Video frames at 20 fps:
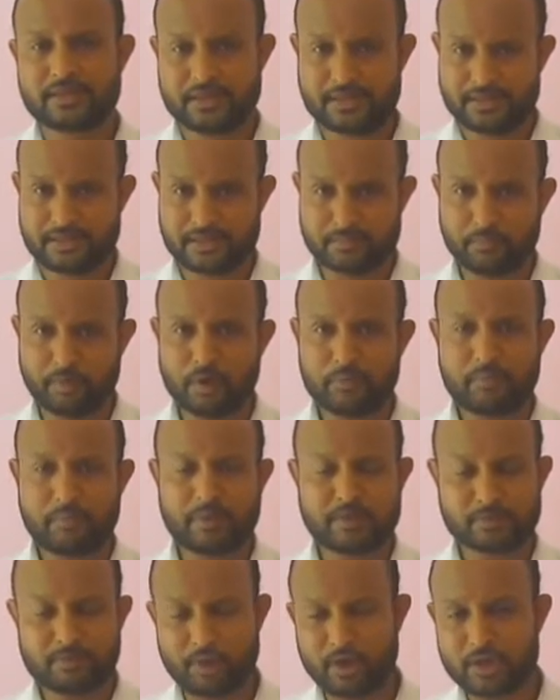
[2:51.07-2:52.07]

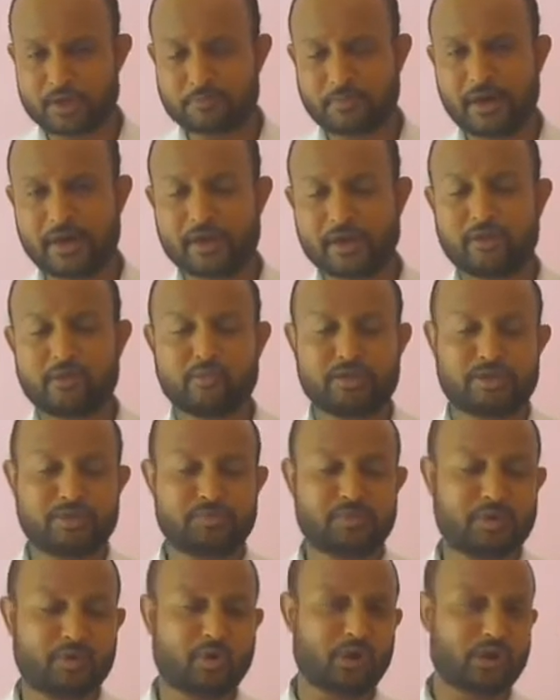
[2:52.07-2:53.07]
smallest particle which
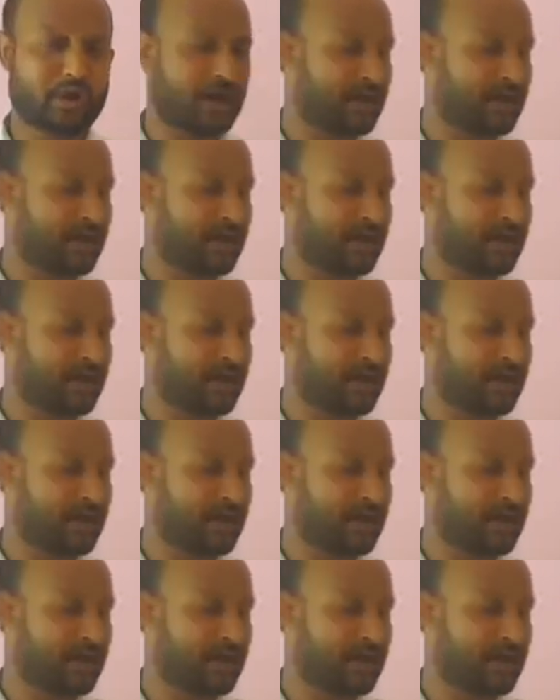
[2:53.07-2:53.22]
we call